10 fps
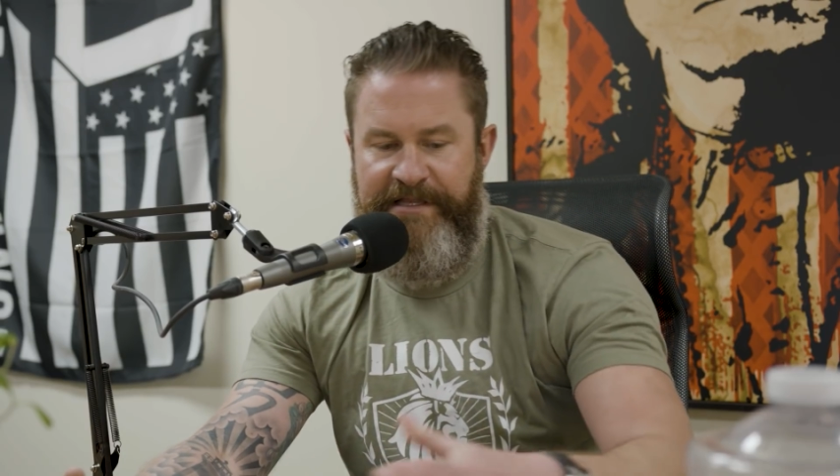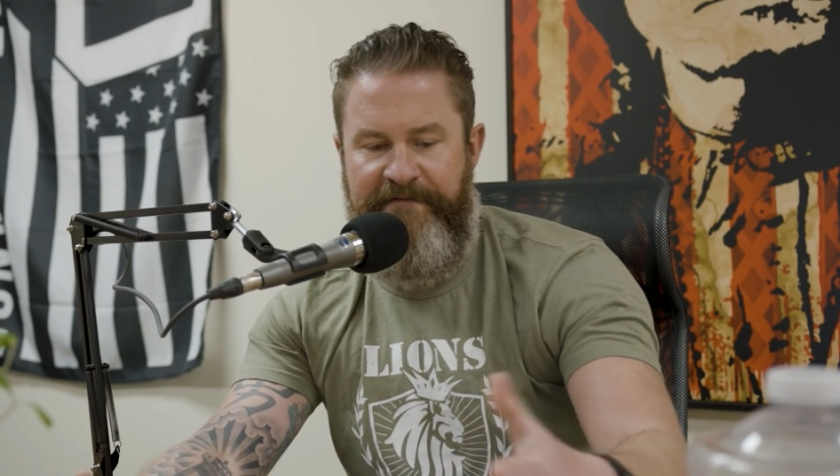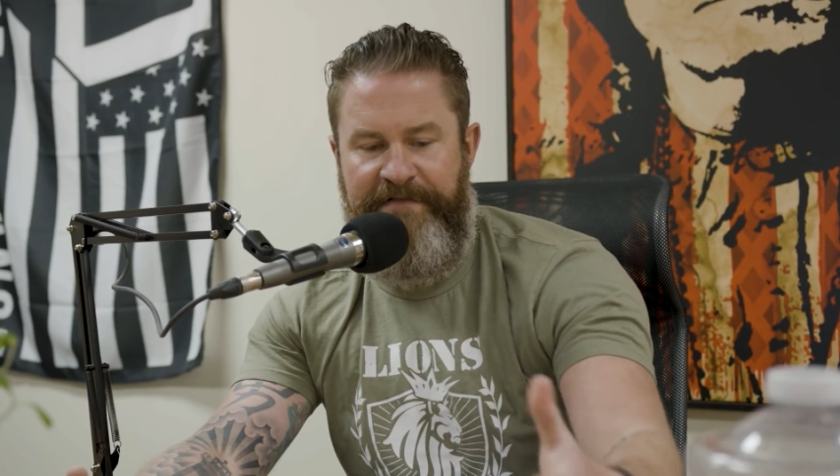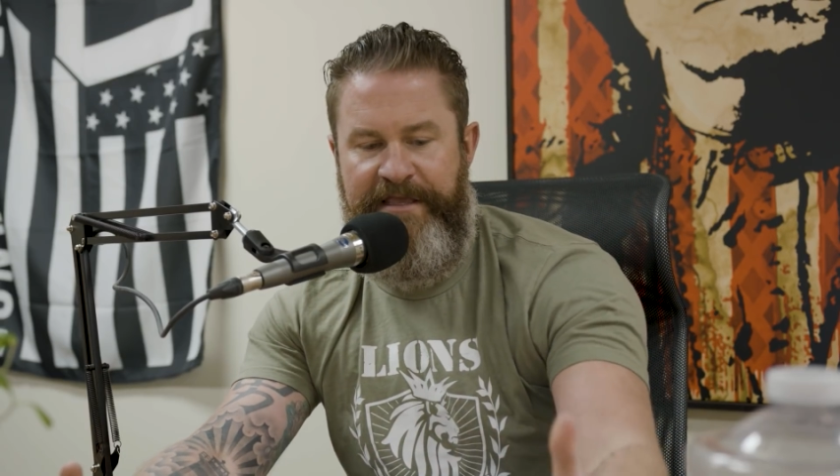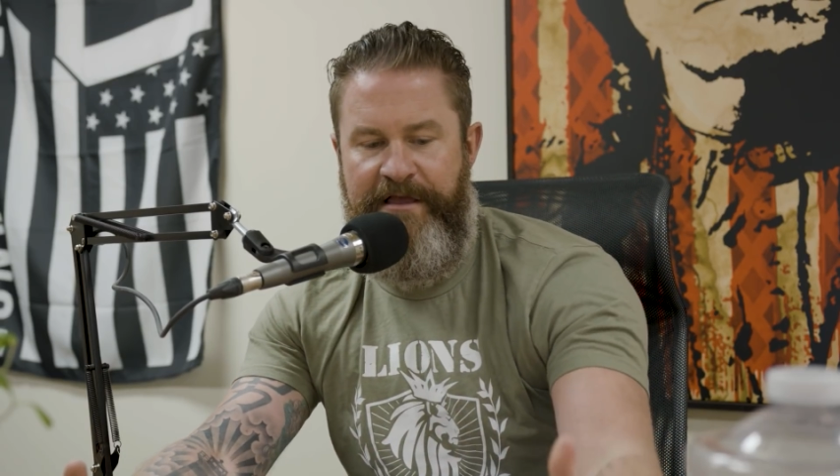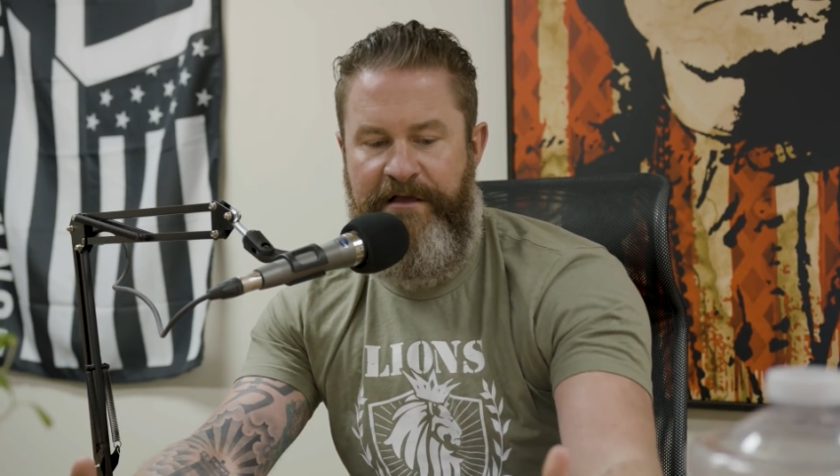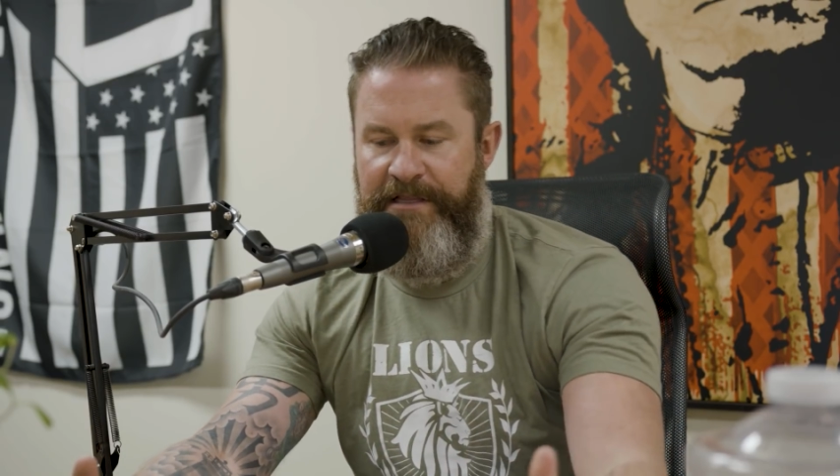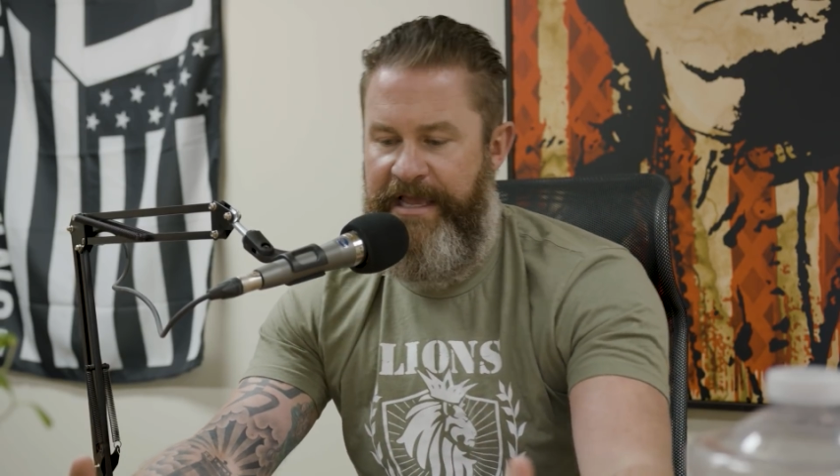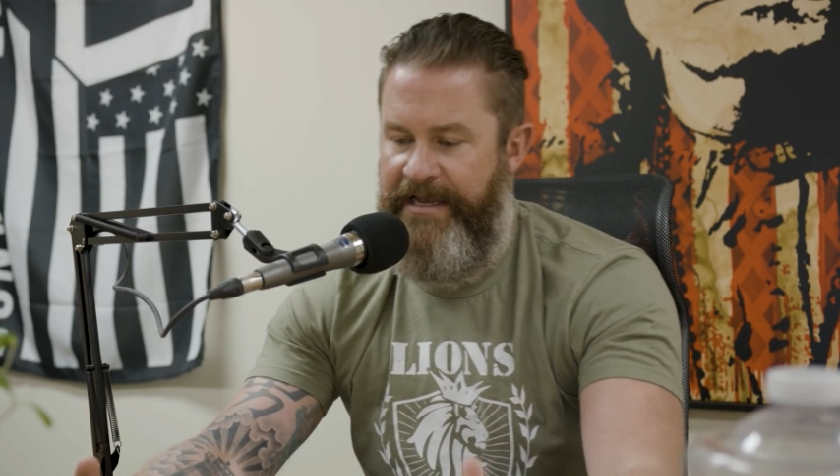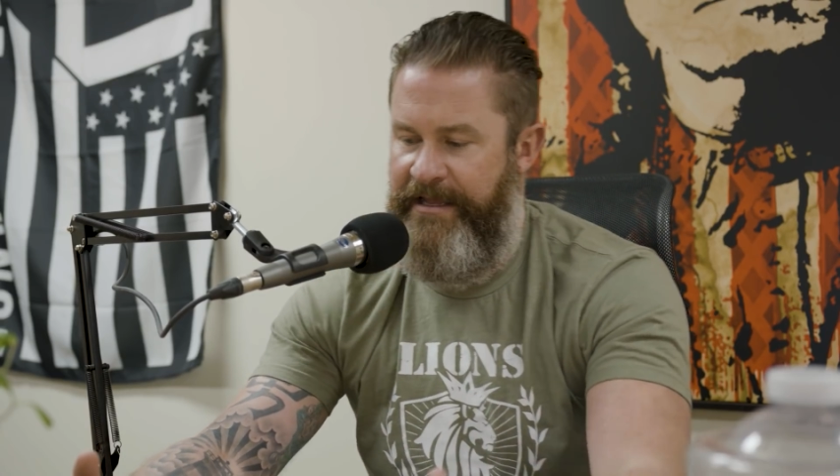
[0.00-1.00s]
lovely young
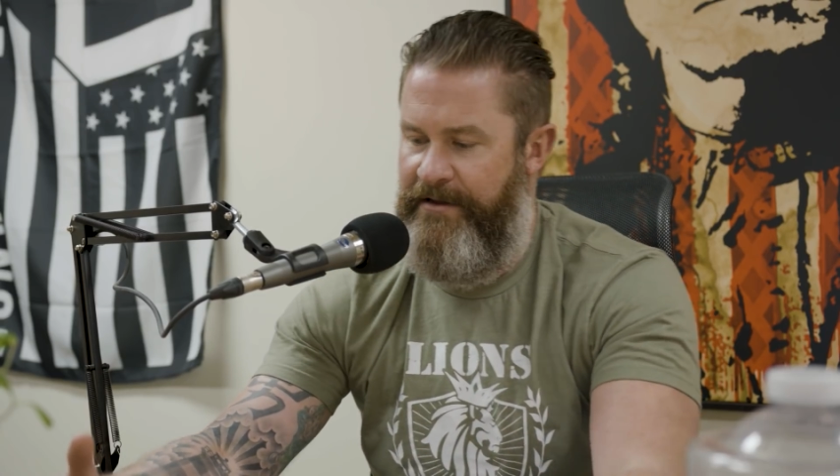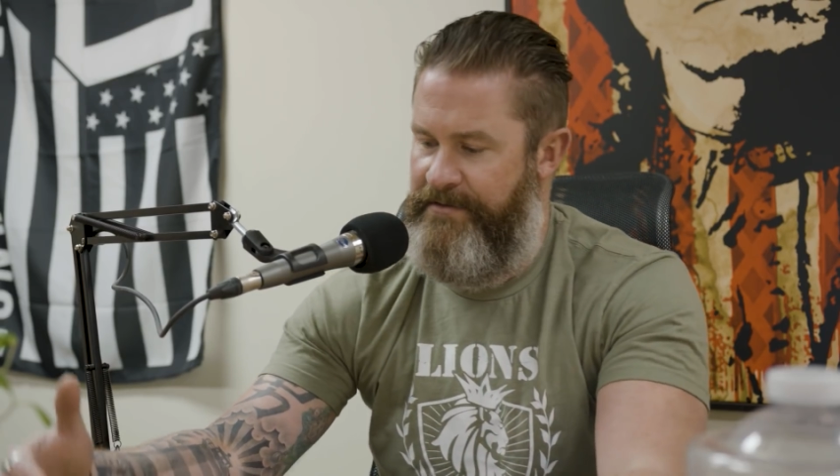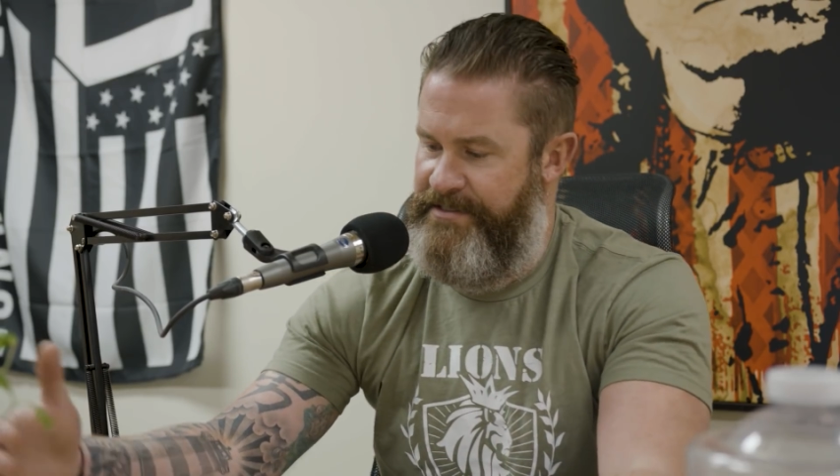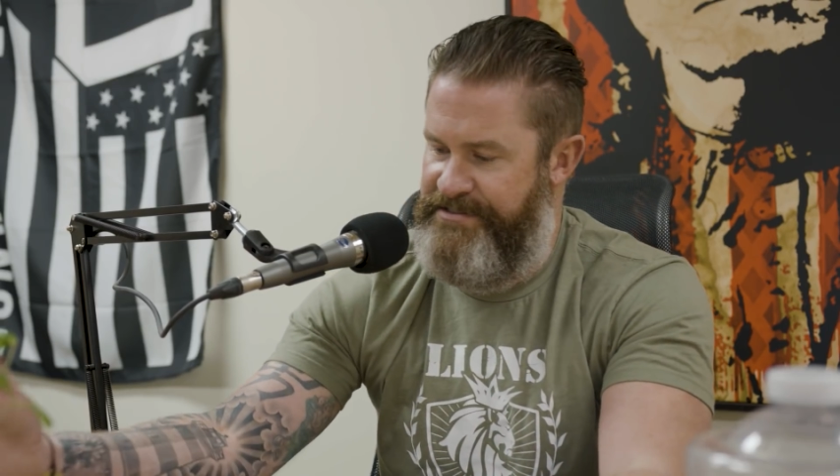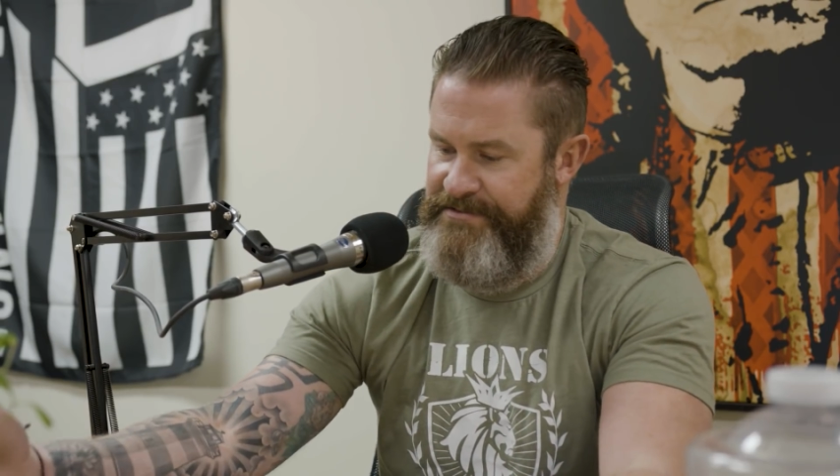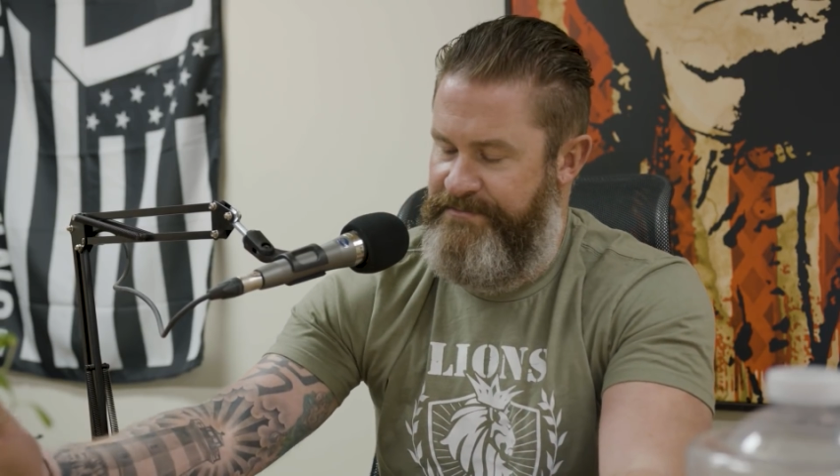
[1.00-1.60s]
lady or this